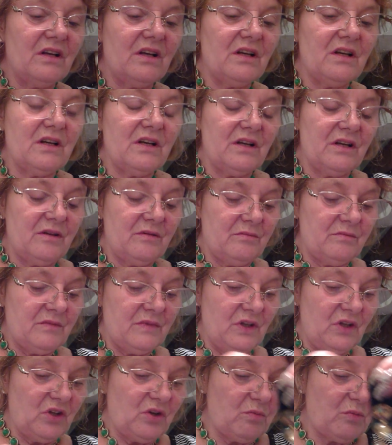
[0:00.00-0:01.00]
um, a
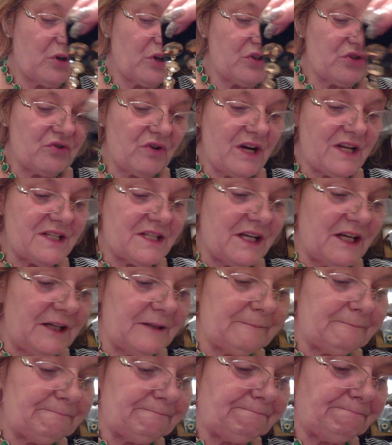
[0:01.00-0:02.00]
little more dressy.
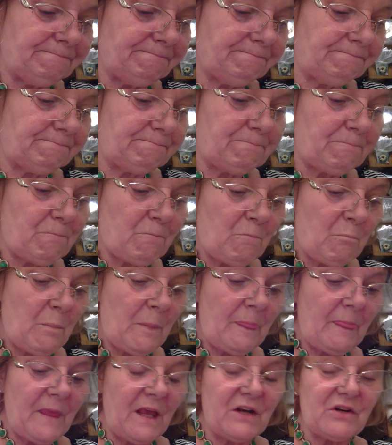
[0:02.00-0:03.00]

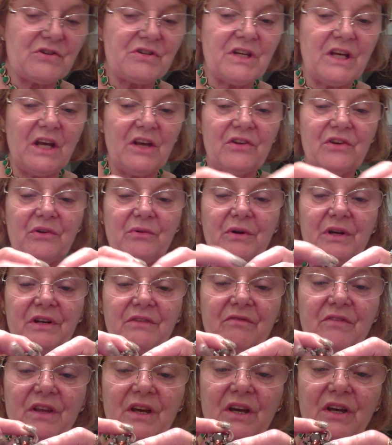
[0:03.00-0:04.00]
Here's the other one
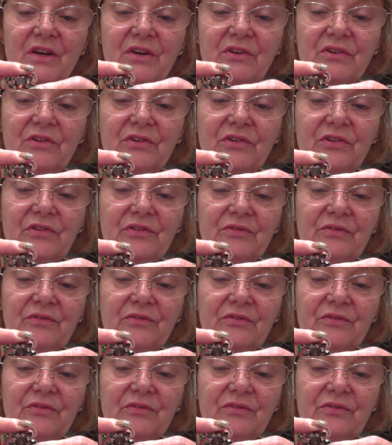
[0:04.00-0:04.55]
of those.